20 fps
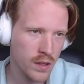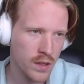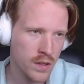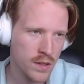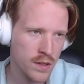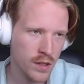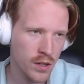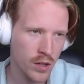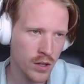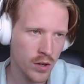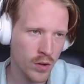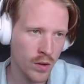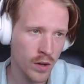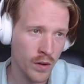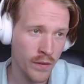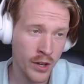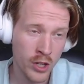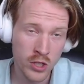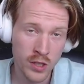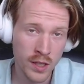So
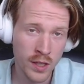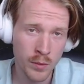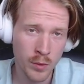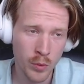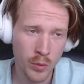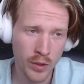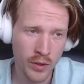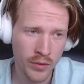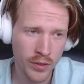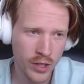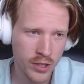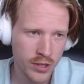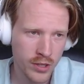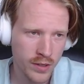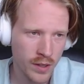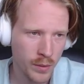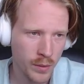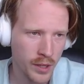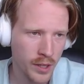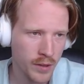eventually it will refresh.
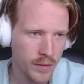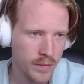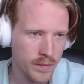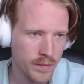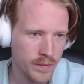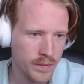There we go.